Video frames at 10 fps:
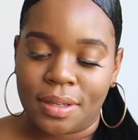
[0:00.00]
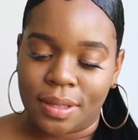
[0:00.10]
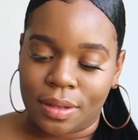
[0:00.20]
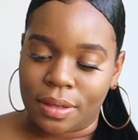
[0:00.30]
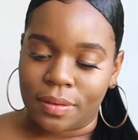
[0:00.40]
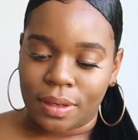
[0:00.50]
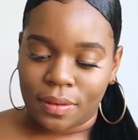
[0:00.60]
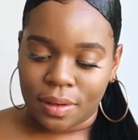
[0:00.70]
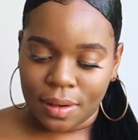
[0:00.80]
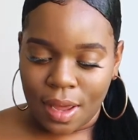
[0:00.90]
so you know,
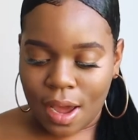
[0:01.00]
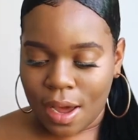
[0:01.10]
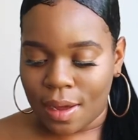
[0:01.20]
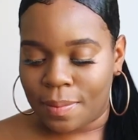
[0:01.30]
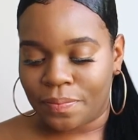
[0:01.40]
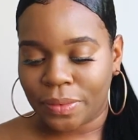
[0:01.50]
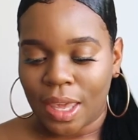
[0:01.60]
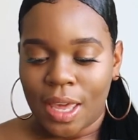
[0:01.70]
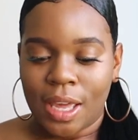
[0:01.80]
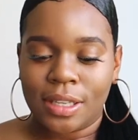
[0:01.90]
whatever.
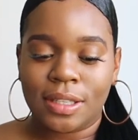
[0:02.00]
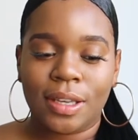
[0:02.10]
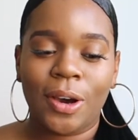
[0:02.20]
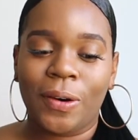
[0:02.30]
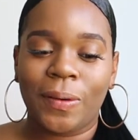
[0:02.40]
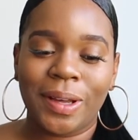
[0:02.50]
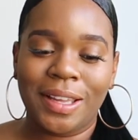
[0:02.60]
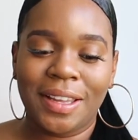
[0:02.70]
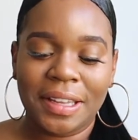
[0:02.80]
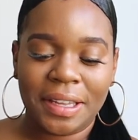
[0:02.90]
So
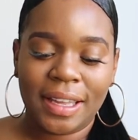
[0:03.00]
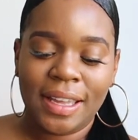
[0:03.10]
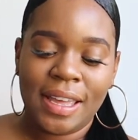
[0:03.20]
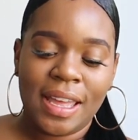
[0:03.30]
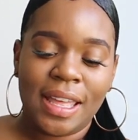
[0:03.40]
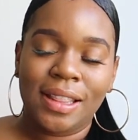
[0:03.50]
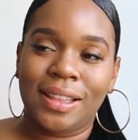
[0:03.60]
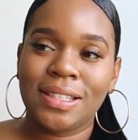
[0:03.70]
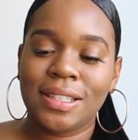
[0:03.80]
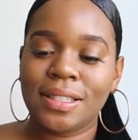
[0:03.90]

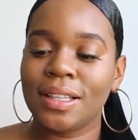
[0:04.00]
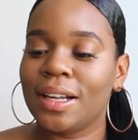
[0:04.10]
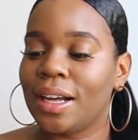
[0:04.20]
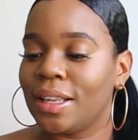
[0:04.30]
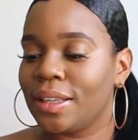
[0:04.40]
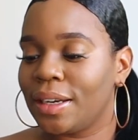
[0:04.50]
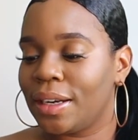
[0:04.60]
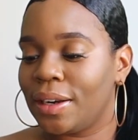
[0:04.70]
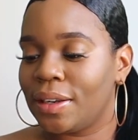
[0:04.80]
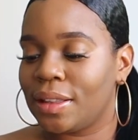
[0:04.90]
this is the
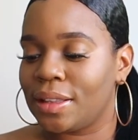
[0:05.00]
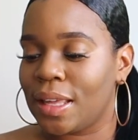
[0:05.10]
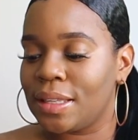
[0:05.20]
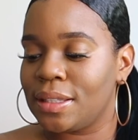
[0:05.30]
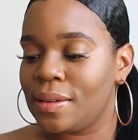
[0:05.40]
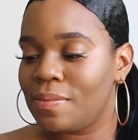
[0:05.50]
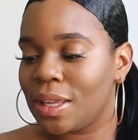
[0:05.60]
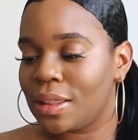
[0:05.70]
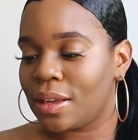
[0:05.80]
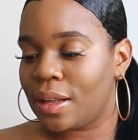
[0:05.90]
color. They sent
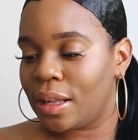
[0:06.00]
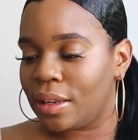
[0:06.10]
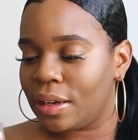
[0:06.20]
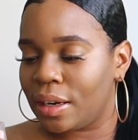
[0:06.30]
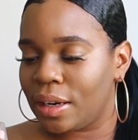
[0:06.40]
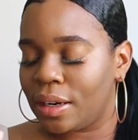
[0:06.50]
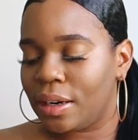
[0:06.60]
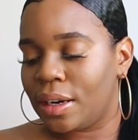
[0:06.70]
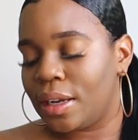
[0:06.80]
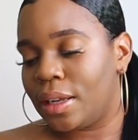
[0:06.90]
me the
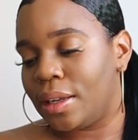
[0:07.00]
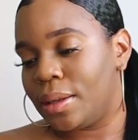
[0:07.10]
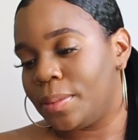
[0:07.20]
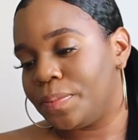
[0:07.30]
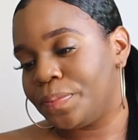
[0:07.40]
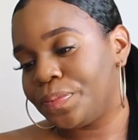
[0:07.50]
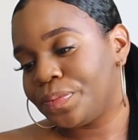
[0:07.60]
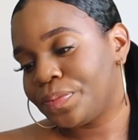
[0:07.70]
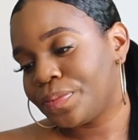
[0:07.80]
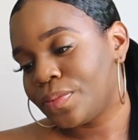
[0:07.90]
color
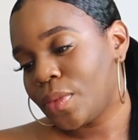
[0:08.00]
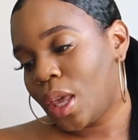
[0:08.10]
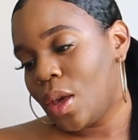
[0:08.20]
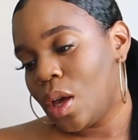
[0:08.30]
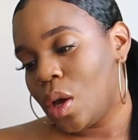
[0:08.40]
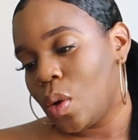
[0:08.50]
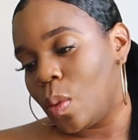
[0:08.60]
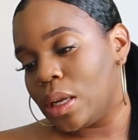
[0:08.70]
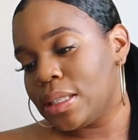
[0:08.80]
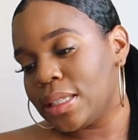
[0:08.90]

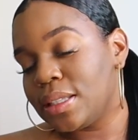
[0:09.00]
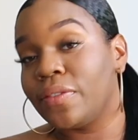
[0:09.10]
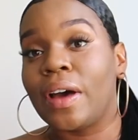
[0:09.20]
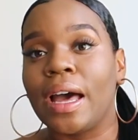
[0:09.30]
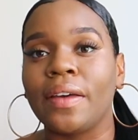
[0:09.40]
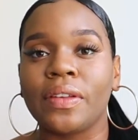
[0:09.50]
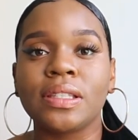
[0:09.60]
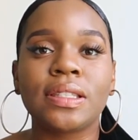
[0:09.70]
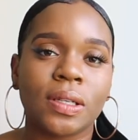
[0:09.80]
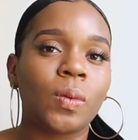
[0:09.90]
165. It
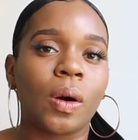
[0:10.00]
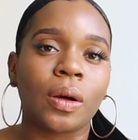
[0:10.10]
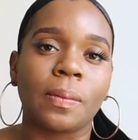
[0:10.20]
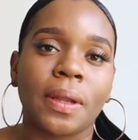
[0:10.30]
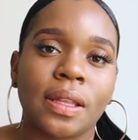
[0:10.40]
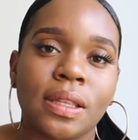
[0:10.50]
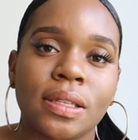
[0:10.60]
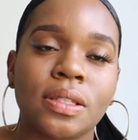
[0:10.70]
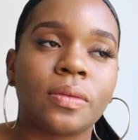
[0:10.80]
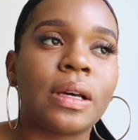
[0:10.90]
still Woke Up Like
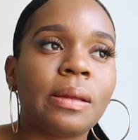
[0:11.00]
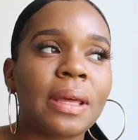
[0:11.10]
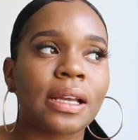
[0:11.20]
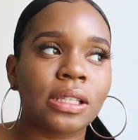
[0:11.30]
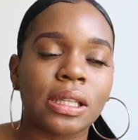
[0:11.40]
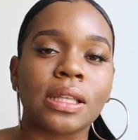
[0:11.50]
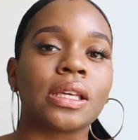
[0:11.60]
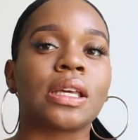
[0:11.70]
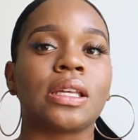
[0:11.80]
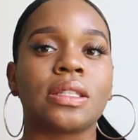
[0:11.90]
This. So what I'm actually
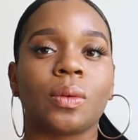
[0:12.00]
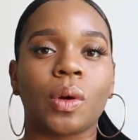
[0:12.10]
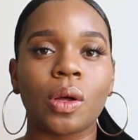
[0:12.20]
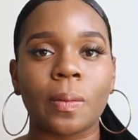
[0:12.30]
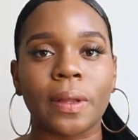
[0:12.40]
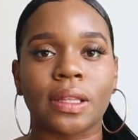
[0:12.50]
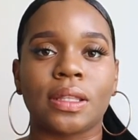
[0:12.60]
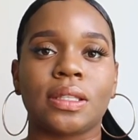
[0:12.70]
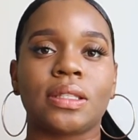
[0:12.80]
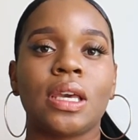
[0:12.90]
thinking is the Woke Up Like
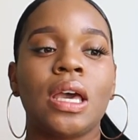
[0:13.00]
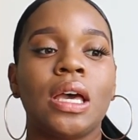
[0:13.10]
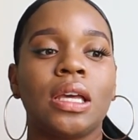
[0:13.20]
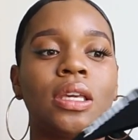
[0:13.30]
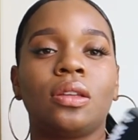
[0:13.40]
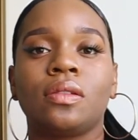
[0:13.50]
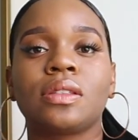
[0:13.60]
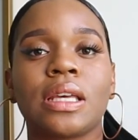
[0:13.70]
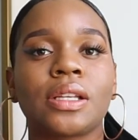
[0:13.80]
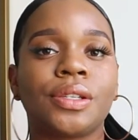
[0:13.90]
This, you know,
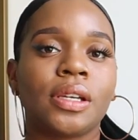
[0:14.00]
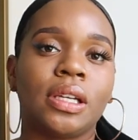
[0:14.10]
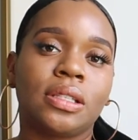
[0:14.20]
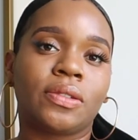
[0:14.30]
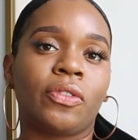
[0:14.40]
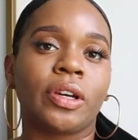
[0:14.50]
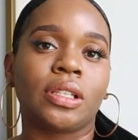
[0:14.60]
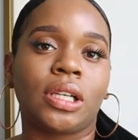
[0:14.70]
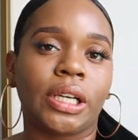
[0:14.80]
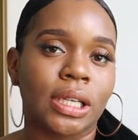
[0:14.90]
sector is for
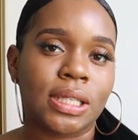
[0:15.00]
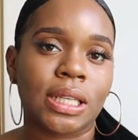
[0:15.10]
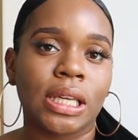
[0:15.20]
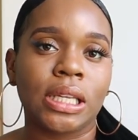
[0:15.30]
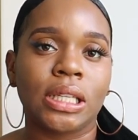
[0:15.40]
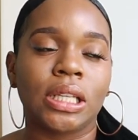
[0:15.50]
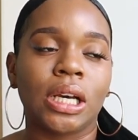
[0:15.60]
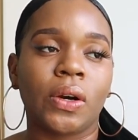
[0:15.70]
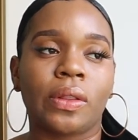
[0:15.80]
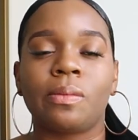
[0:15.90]
the darker skin
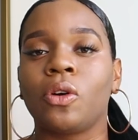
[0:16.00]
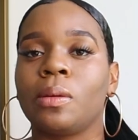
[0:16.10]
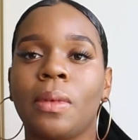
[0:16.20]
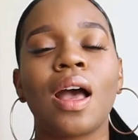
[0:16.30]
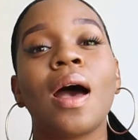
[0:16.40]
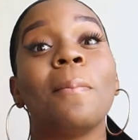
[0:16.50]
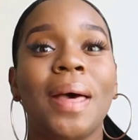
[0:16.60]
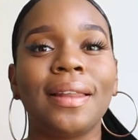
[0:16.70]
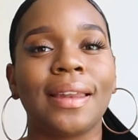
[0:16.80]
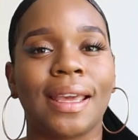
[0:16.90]
or the more
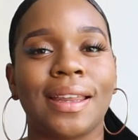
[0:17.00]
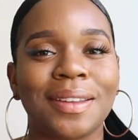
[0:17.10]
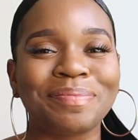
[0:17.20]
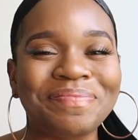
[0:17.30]
melanated